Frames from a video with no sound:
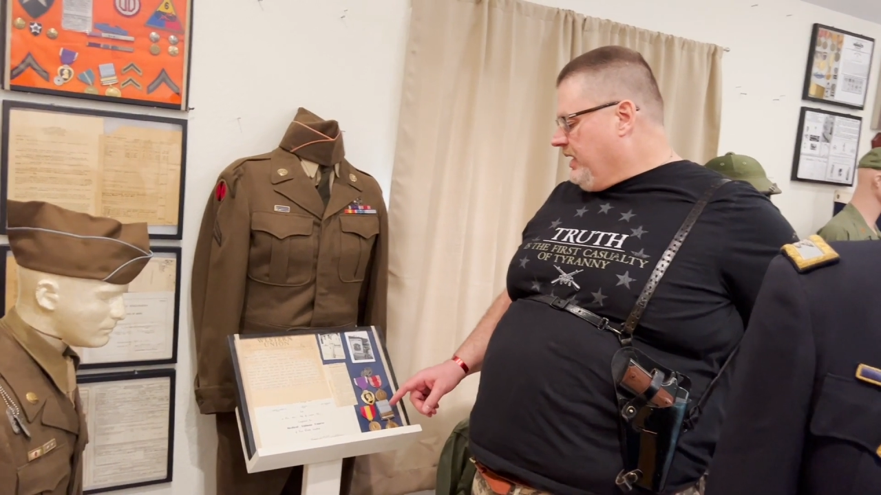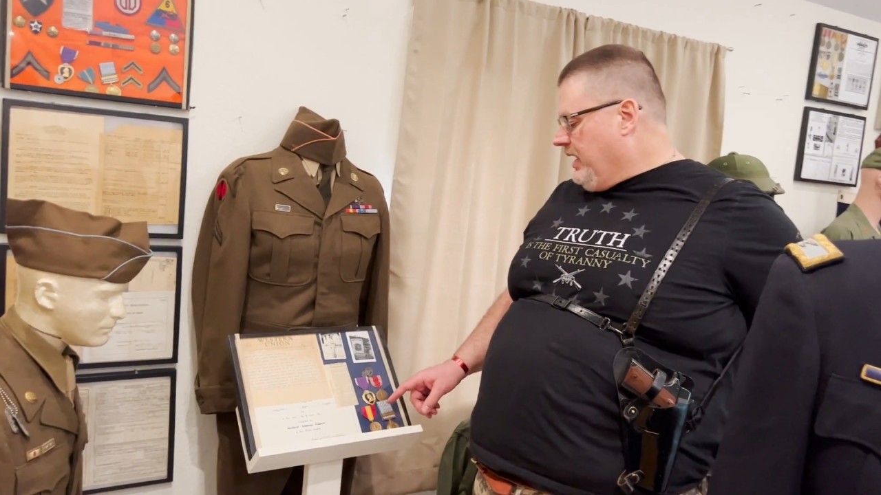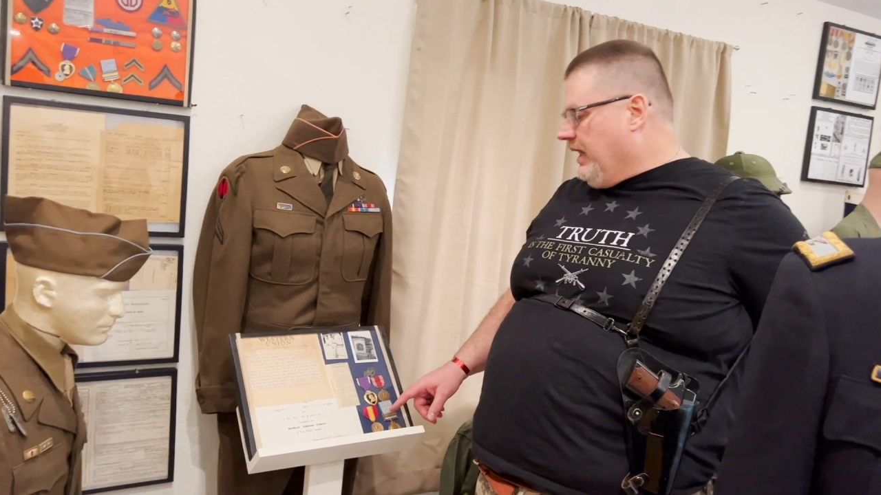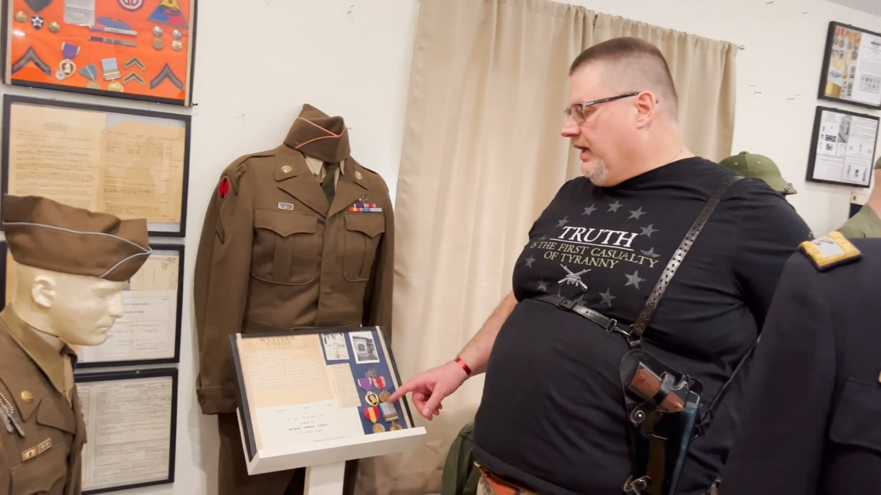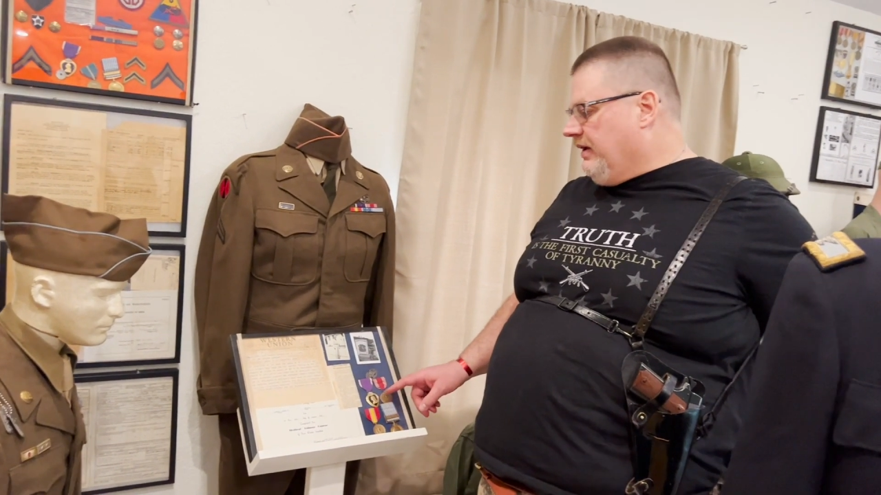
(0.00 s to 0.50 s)

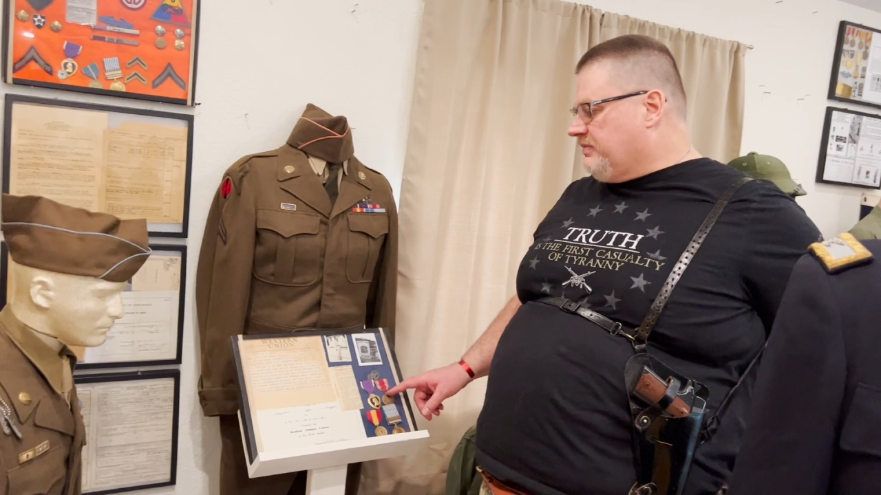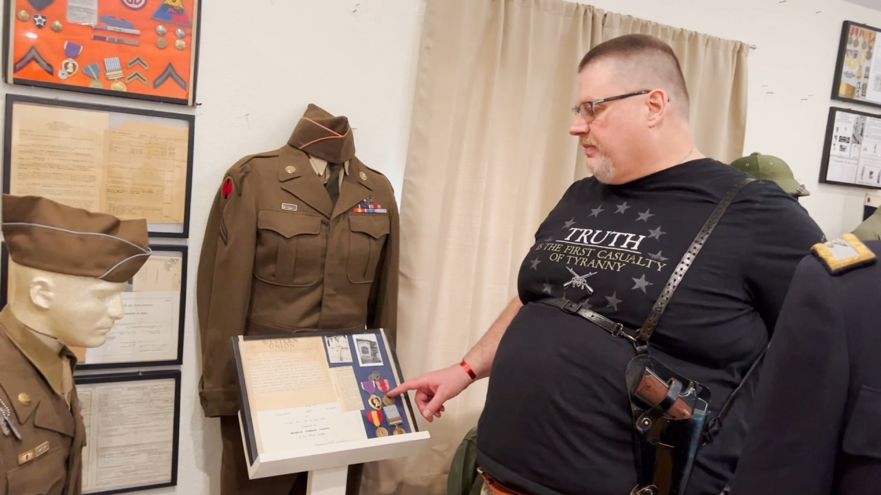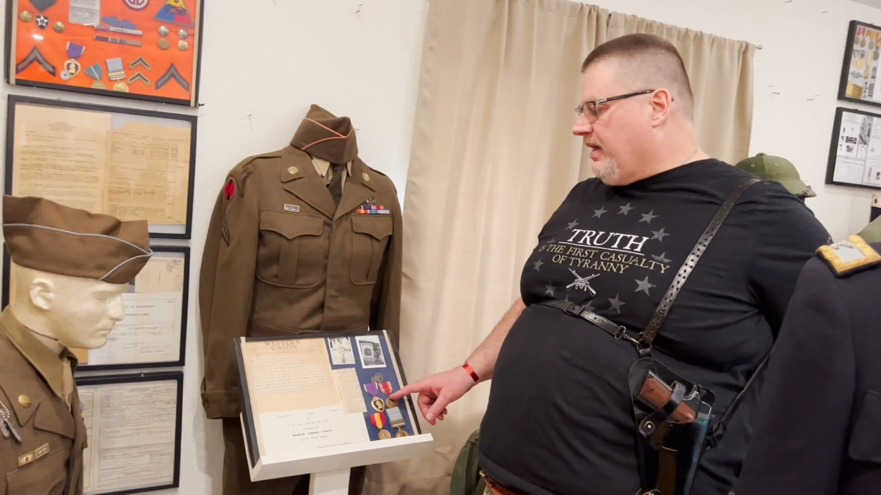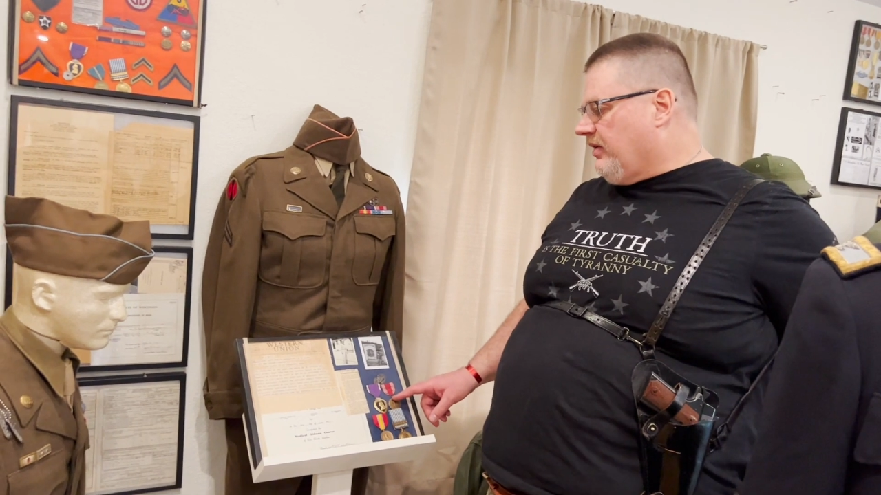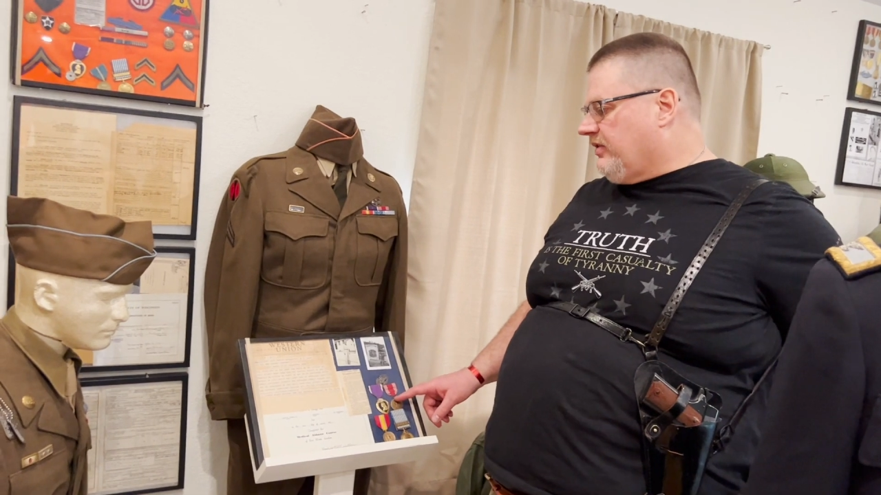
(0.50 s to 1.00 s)
and his
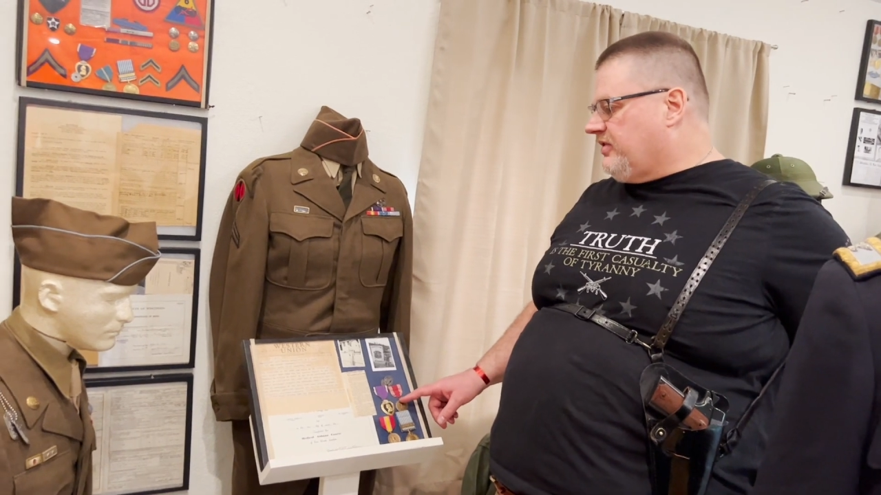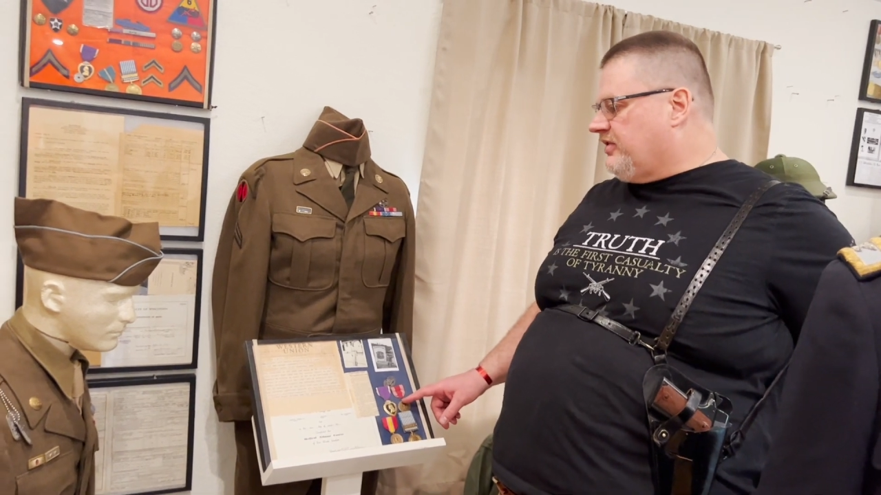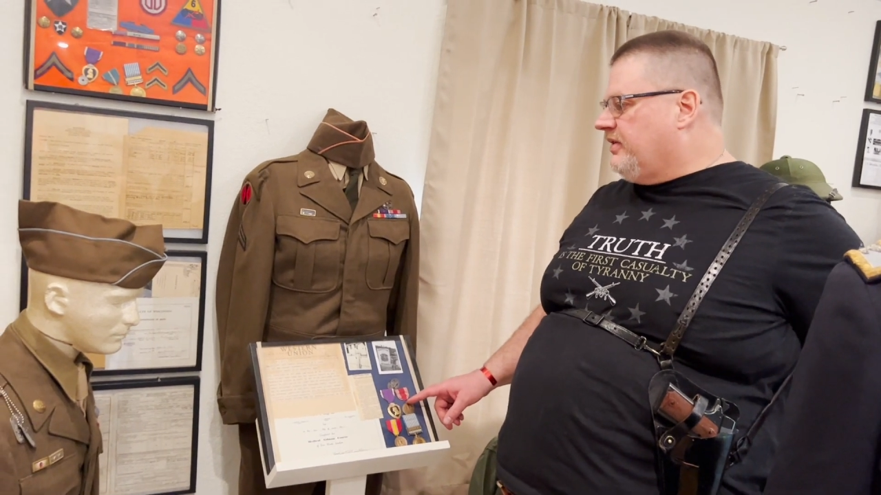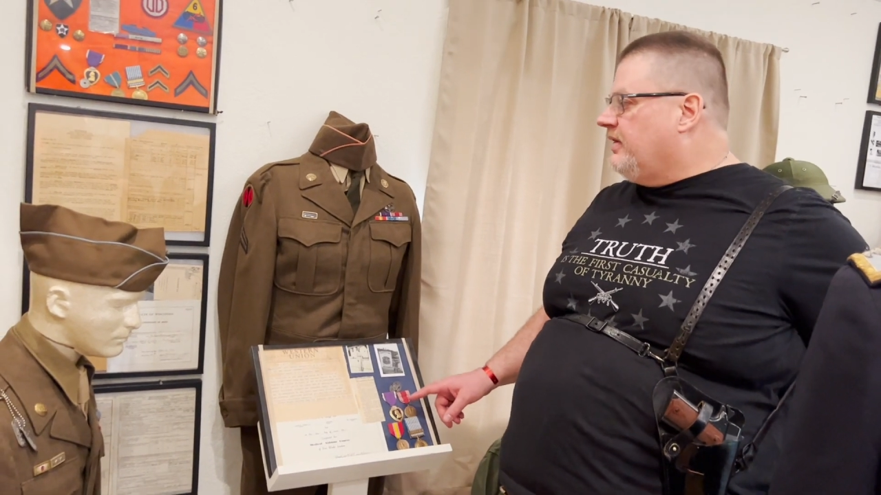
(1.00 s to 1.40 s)
medals.